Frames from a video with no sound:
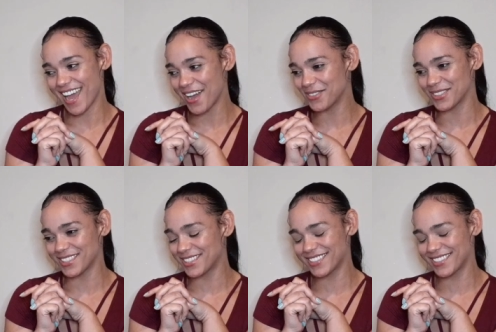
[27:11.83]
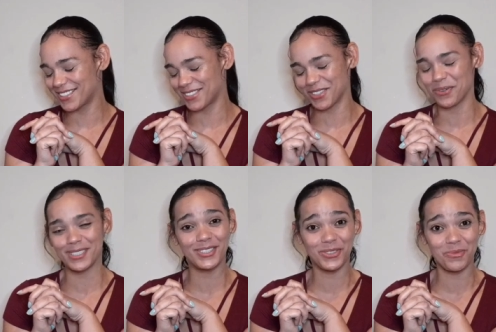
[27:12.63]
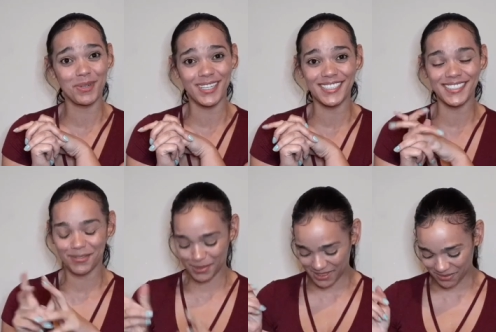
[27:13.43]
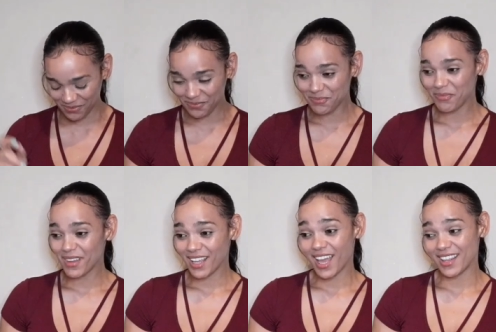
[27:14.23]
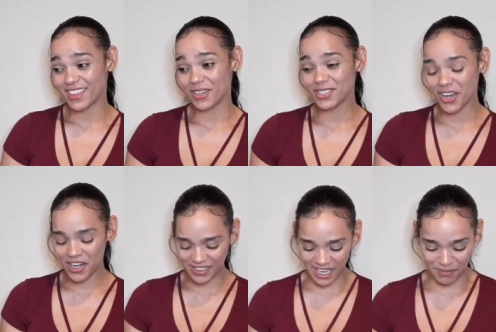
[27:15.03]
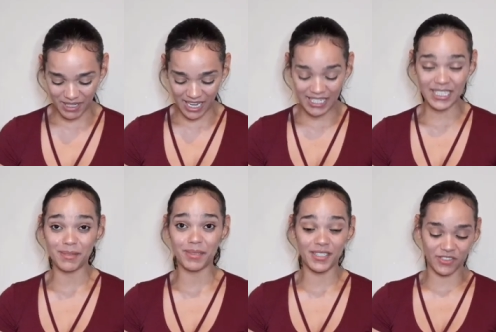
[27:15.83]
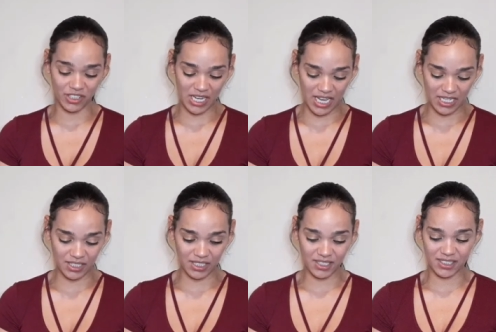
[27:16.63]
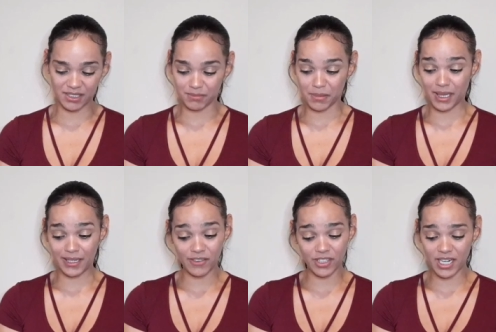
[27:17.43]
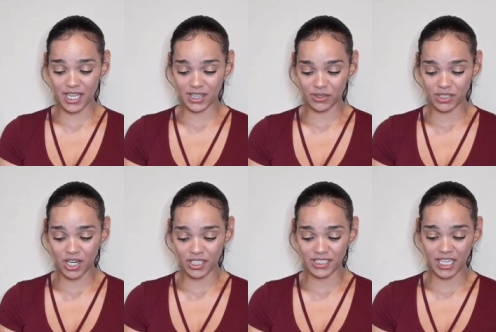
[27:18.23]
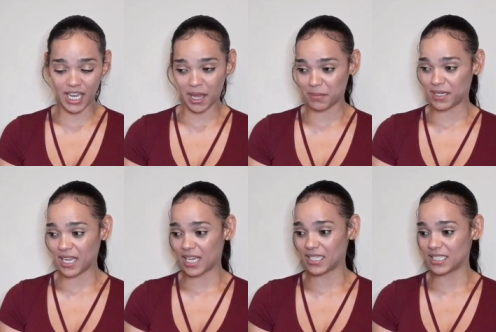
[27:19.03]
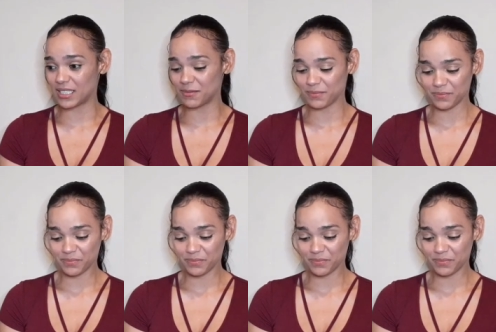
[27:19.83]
I was doing too much, but those cards came in handy, believe it or not. Believe it or not, those cards came in handy.